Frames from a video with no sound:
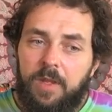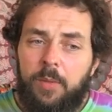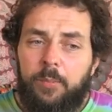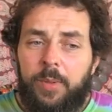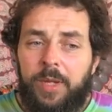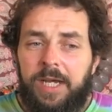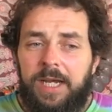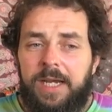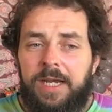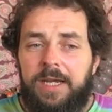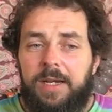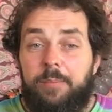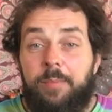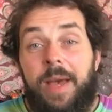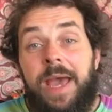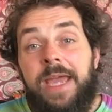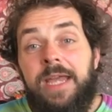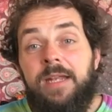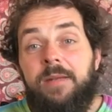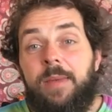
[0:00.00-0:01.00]
but
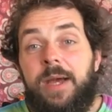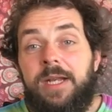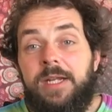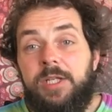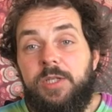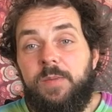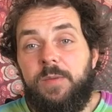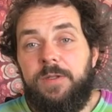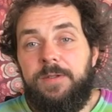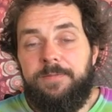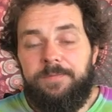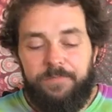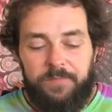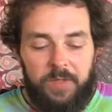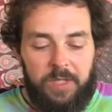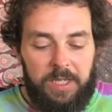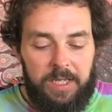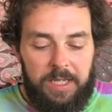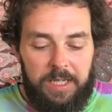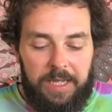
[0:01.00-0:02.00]
pain management
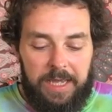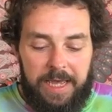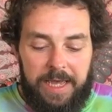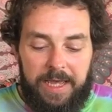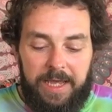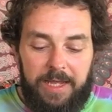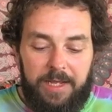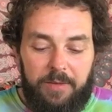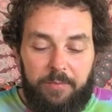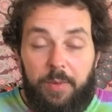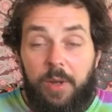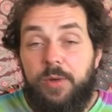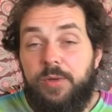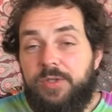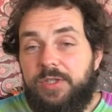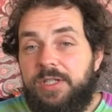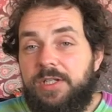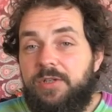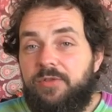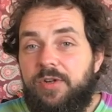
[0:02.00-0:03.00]
and
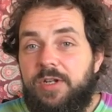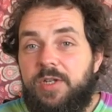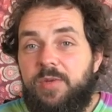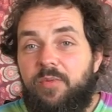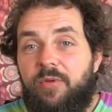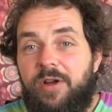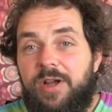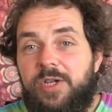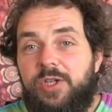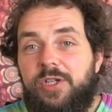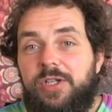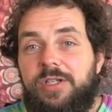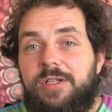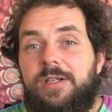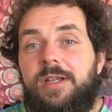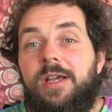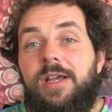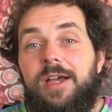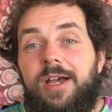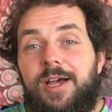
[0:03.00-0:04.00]
post-injury
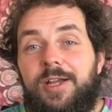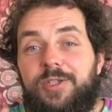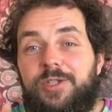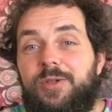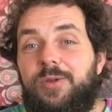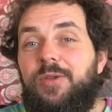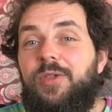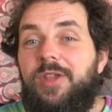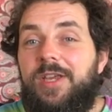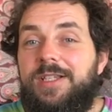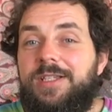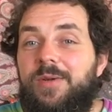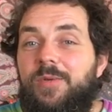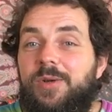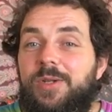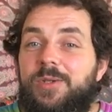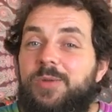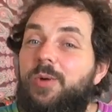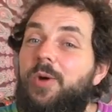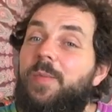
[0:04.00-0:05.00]
depression are two things I
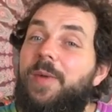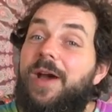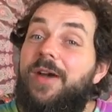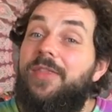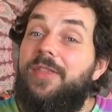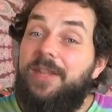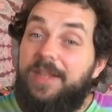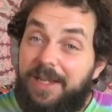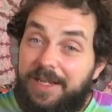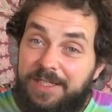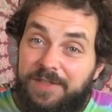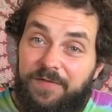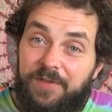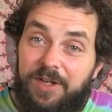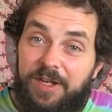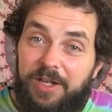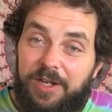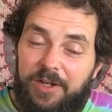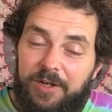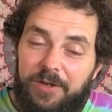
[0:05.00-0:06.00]
want to talk about in the next
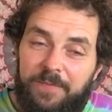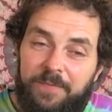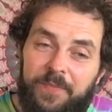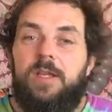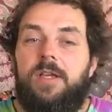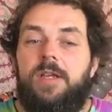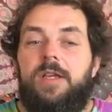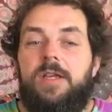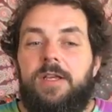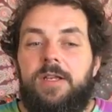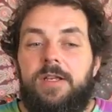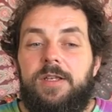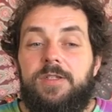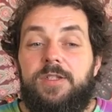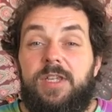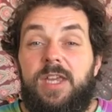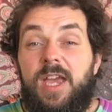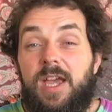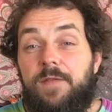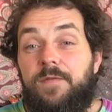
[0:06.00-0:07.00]
video.
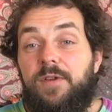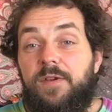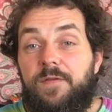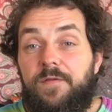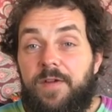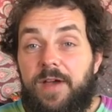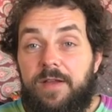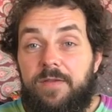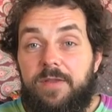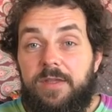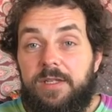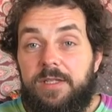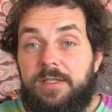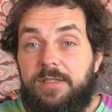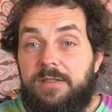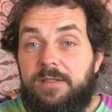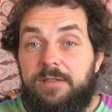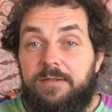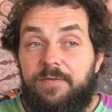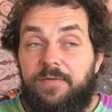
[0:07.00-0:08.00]
So yeah, if you found
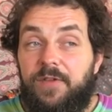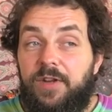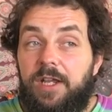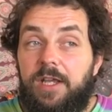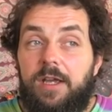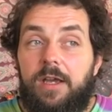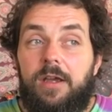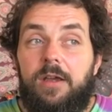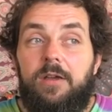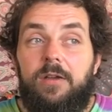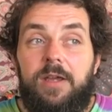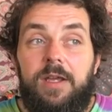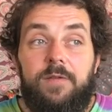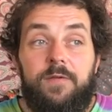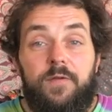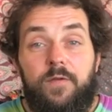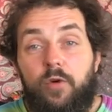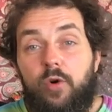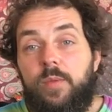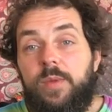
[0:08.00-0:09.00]
this video
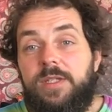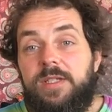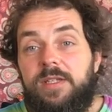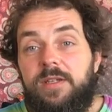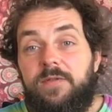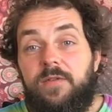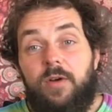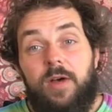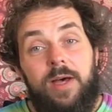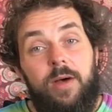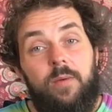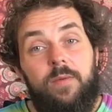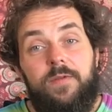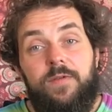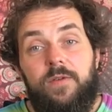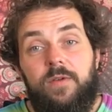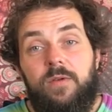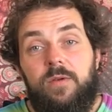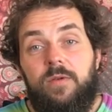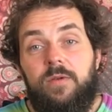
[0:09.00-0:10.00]
informative or
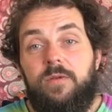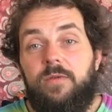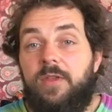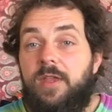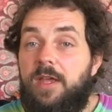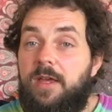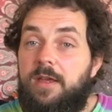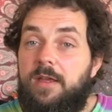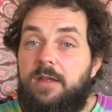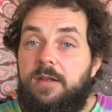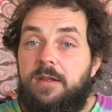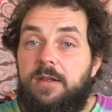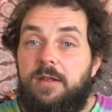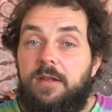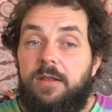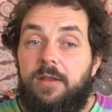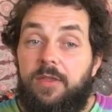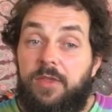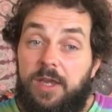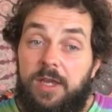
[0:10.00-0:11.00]
helpful, then
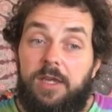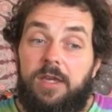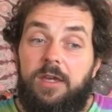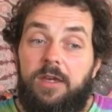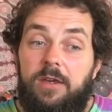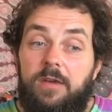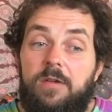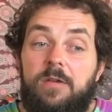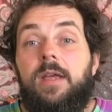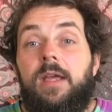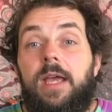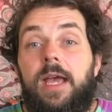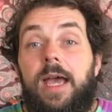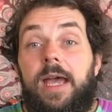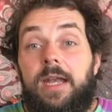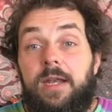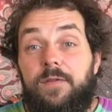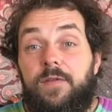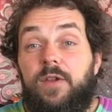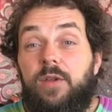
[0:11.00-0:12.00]
thank you.
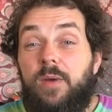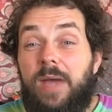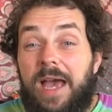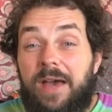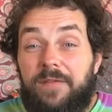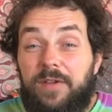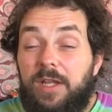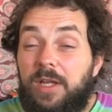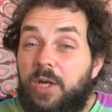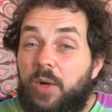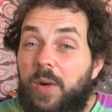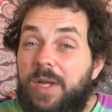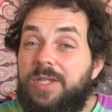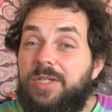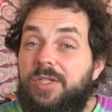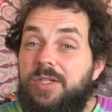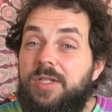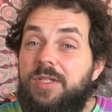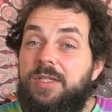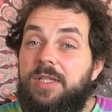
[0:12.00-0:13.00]
And if you have any
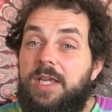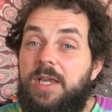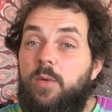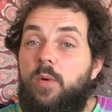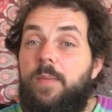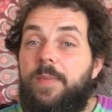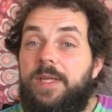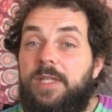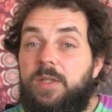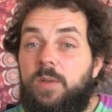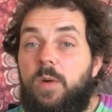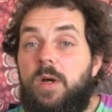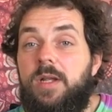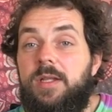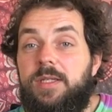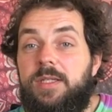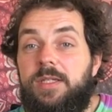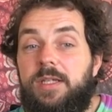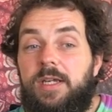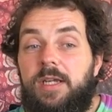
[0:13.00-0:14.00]
questions that you want me to
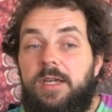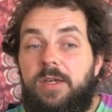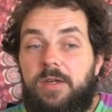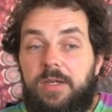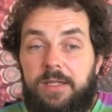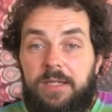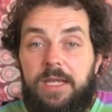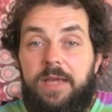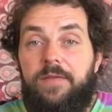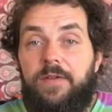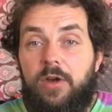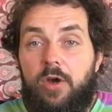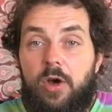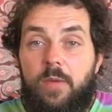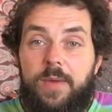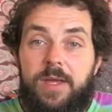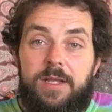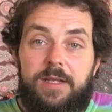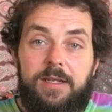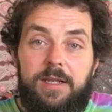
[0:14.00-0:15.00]
answer, you can leave a
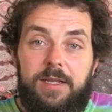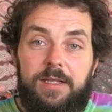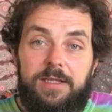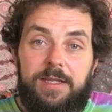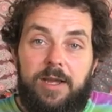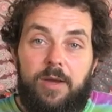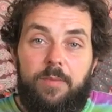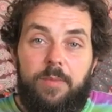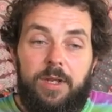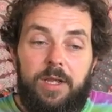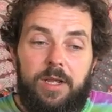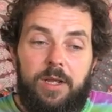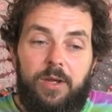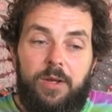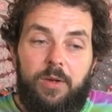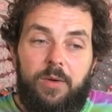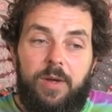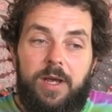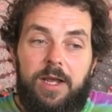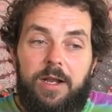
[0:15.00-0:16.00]
comment down
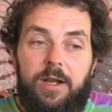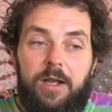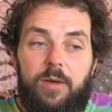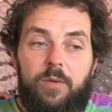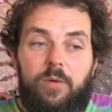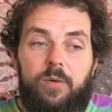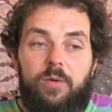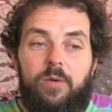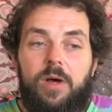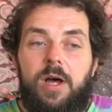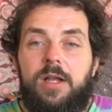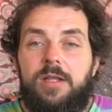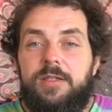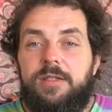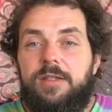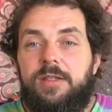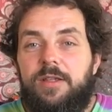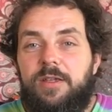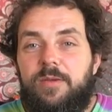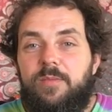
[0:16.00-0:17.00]
below and I will
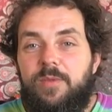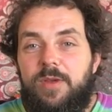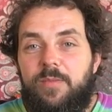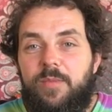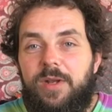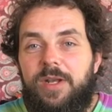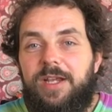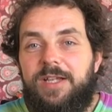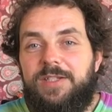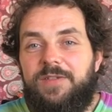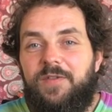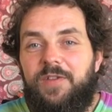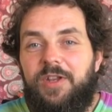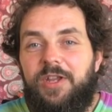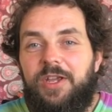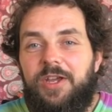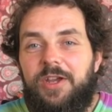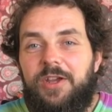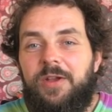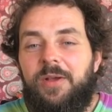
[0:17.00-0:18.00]
answer them in my next
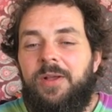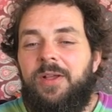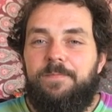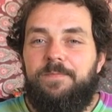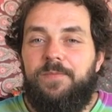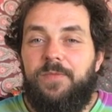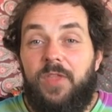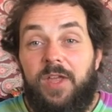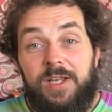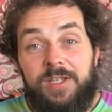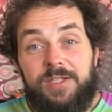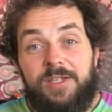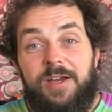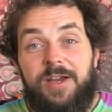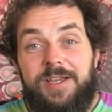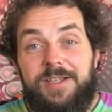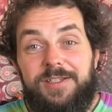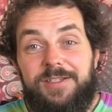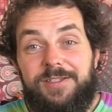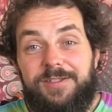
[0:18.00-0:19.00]
video. Thanks
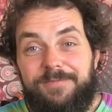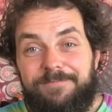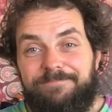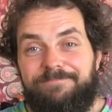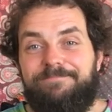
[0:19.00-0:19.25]
guys.